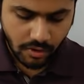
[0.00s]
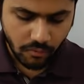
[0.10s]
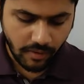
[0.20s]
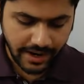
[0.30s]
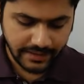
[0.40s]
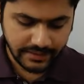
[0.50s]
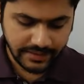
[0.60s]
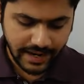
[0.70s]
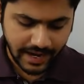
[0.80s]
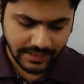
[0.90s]
While
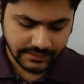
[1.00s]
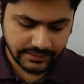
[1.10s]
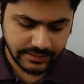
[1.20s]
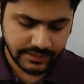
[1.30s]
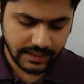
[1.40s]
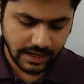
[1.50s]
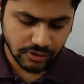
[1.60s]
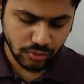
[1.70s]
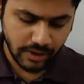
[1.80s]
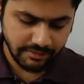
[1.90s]
the ISC
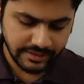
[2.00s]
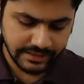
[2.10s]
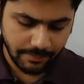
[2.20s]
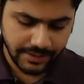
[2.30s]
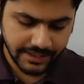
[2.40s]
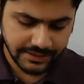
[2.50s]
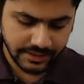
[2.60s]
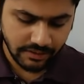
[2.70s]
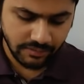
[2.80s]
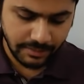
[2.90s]
Class 12
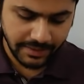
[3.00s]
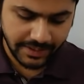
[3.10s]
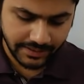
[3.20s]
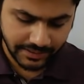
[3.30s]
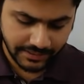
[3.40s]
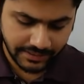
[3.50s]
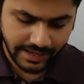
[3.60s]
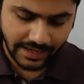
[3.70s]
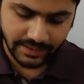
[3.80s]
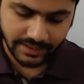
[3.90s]
examination will be conducted
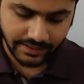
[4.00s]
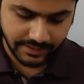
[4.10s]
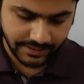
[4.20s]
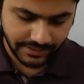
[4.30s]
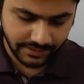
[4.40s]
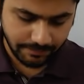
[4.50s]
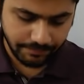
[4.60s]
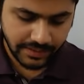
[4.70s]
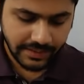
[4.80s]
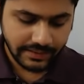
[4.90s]
at a later
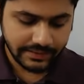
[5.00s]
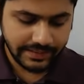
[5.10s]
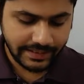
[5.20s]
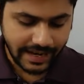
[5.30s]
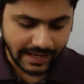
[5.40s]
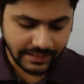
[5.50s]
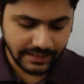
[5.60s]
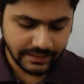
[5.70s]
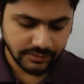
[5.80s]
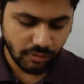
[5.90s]
date, the
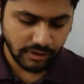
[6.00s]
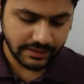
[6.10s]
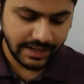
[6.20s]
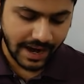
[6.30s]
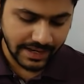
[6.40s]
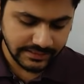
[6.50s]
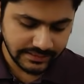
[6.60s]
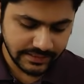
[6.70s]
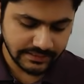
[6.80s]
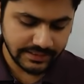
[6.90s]
candidates for the
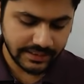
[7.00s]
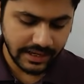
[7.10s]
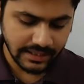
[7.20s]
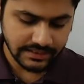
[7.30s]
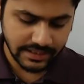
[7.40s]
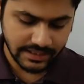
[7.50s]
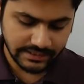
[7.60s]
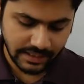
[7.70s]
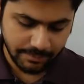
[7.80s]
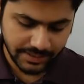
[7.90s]
ICSE Class 10
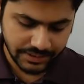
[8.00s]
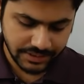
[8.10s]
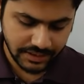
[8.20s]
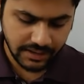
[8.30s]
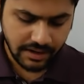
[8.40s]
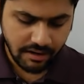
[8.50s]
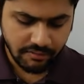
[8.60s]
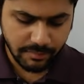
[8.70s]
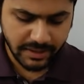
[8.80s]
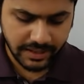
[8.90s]
examination
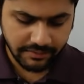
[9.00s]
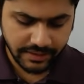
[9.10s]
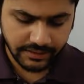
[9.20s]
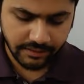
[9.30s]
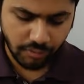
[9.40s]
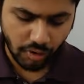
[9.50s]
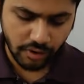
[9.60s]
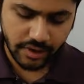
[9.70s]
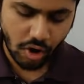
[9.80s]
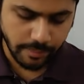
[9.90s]
will be given the
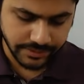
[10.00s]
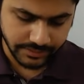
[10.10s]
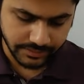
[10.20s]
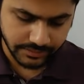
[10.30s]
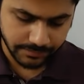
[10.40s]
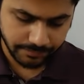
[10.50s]
following options.